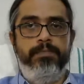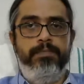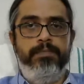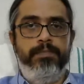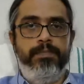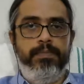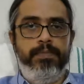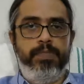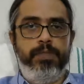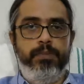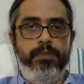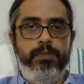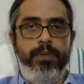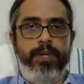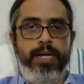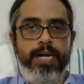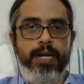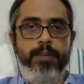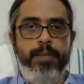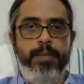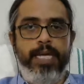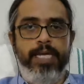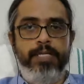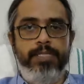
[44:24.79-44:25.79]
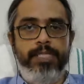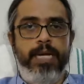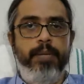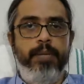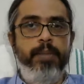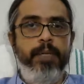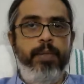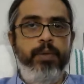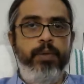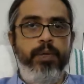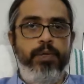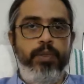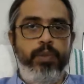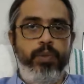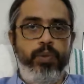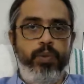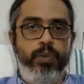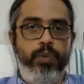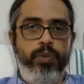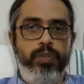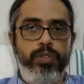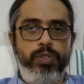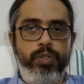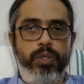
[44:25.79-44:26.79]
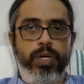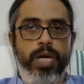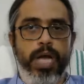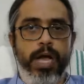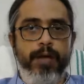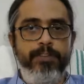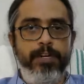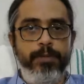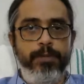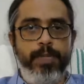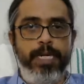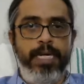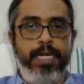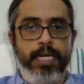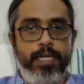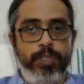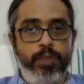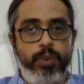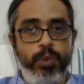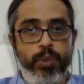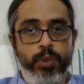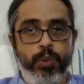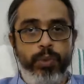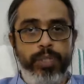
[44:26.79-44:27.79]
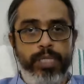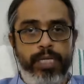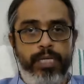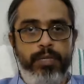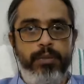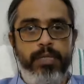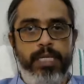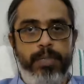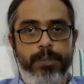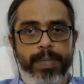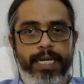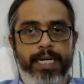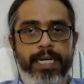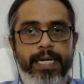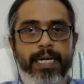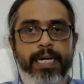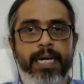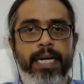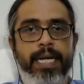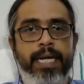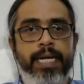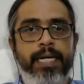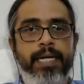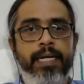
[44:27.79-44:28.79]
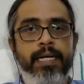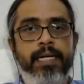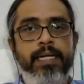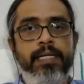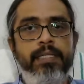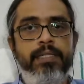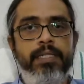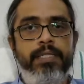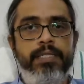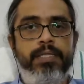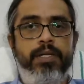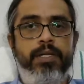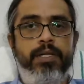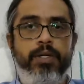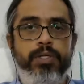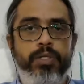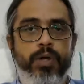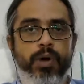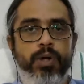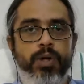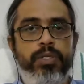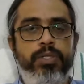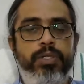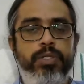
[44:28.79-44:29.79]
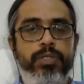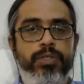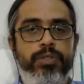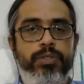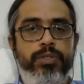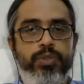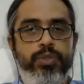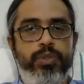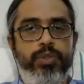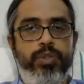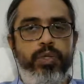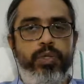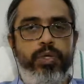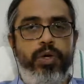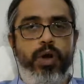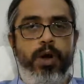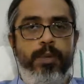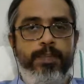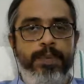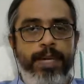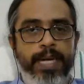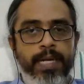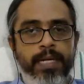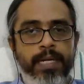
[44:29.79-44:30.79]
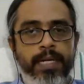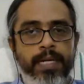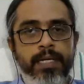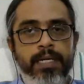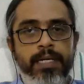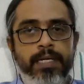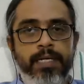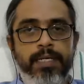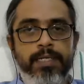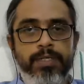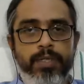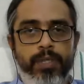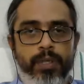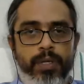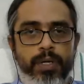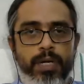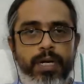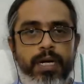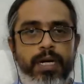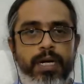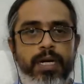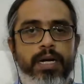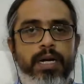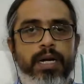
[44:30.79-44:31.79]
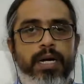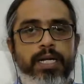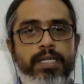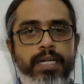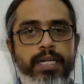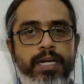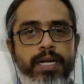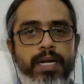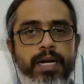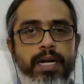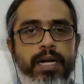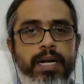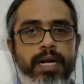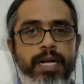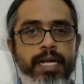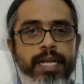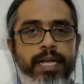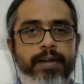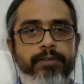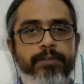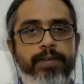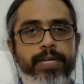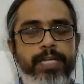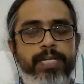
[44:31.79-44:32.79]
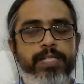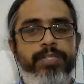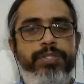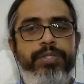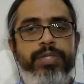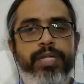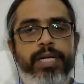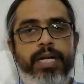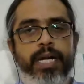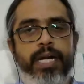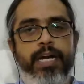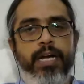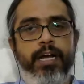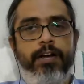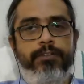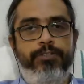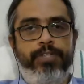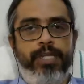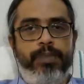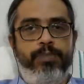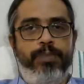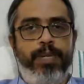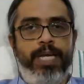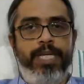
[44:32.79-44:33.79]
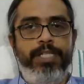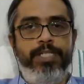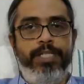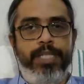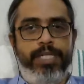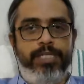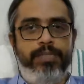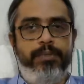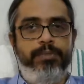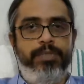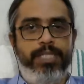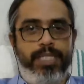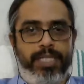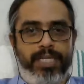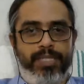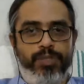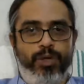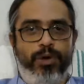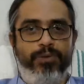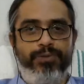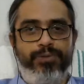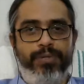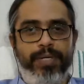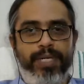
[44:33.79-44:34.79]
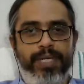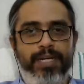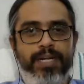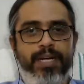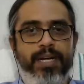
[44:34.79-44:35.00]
It's programming assignment you have to do. So everybody has to do it independently. There's no you should not copy. So I think I can very easily, I have that plagiarism checking software.